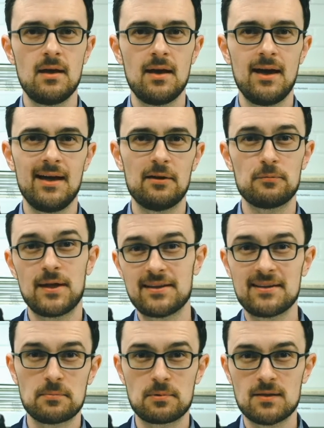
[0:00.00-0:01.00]
Rather
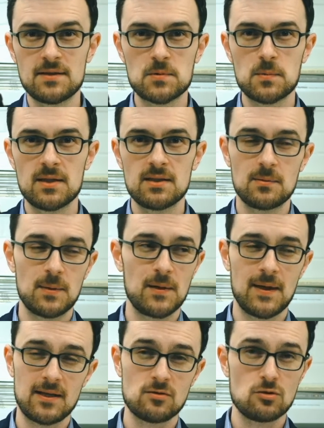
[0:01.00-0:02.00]
than the previous one where you
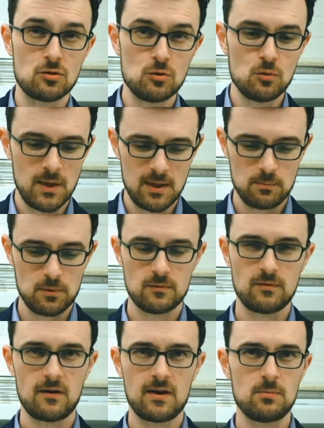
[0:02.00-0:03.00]
had two input
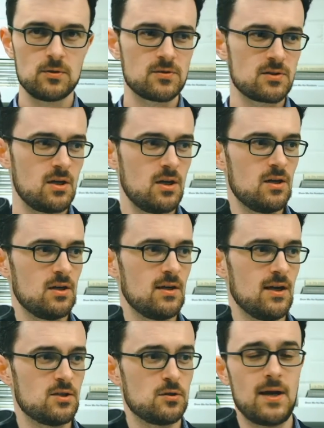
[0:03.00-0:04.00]
variables. You
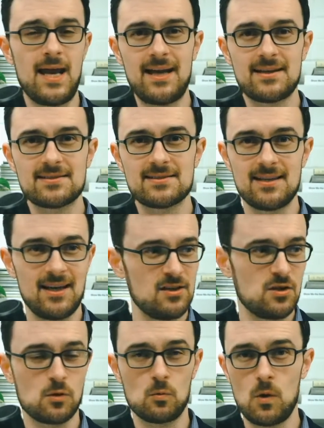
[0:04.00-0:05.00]
had your X and
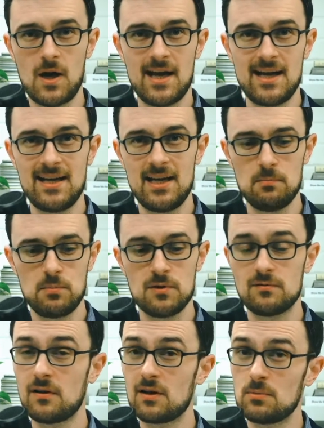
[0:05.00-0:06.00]
your Y input
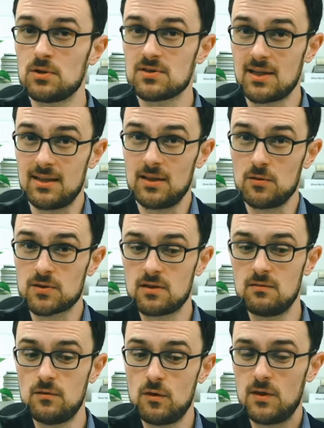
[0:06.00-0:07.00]
variables, and those
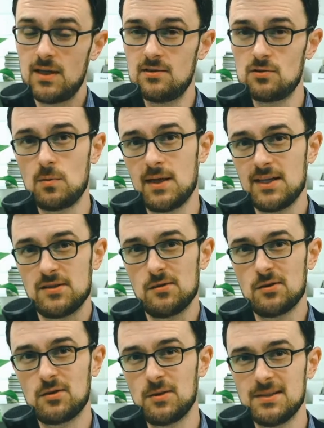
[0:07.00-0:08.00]
convert into, I guess you
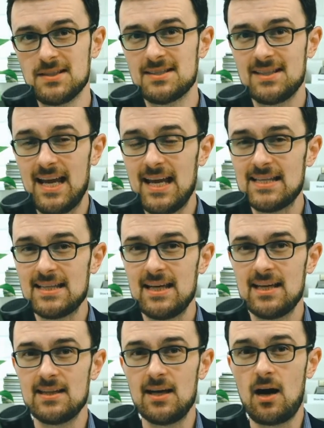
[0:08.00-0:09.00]
could call it Z.
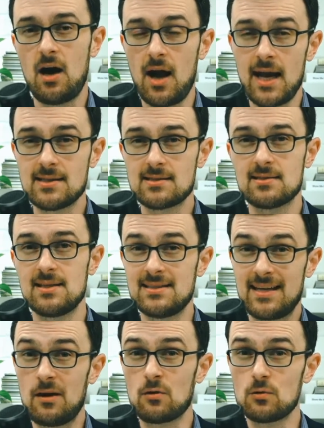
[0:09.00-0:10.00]
The height is
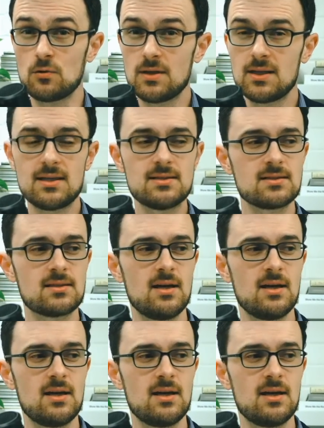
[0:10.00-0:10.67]
how good it is.